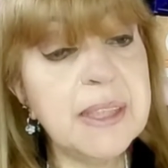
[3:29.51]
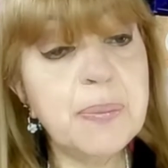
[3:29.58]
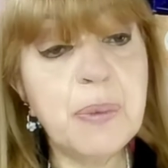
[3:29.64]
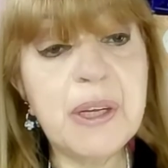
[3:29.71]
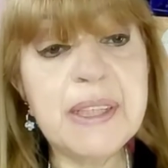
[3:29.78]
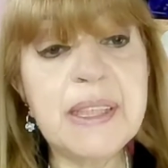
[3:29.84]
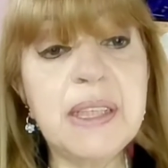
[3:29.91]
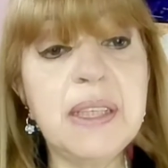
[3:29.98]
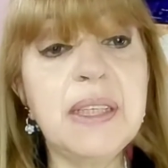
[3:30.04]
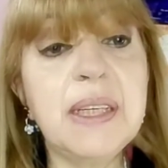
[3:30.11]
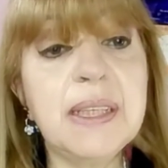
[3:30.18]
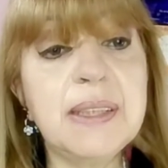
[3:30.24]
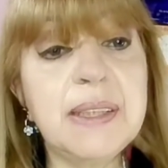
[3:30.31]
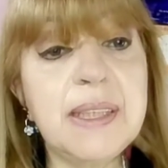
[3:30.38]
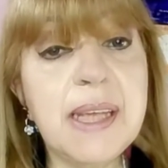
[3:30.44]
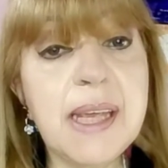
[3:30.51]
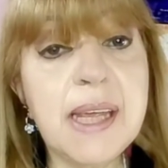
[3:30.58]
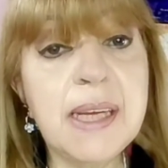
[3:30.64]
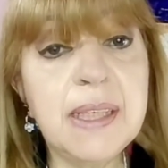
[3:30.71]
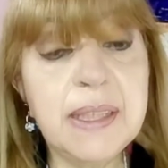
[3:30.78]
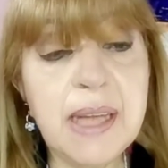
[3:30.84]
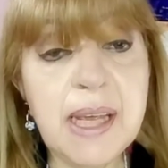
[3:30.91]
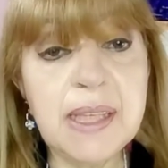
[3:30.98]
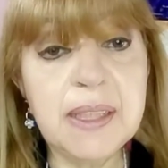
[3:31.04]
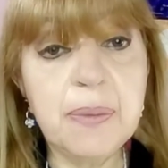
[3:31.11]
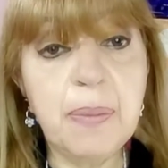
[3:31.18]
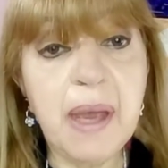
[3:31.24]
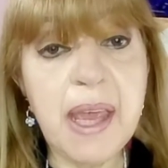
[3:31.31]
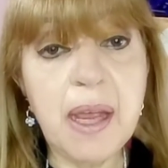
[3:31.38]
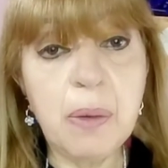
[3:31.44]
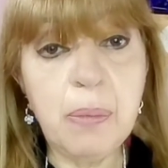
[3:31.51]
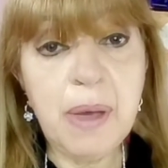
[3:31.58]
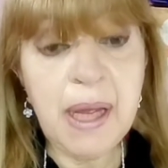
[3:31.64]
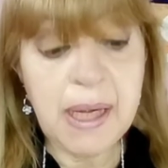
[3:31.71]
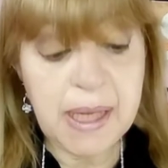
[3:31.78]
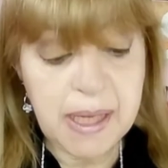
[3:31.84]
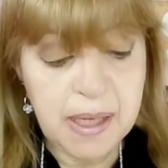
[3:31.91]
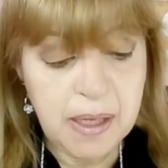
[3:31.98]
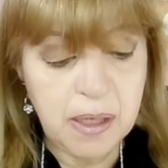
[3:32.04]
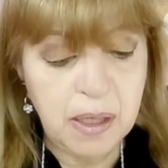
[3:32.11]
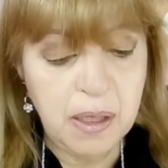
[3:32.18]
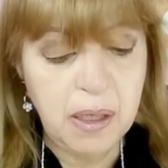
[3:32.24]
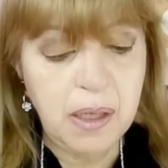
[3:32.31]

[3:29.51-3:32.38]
is present in the Sea Intense by Armani.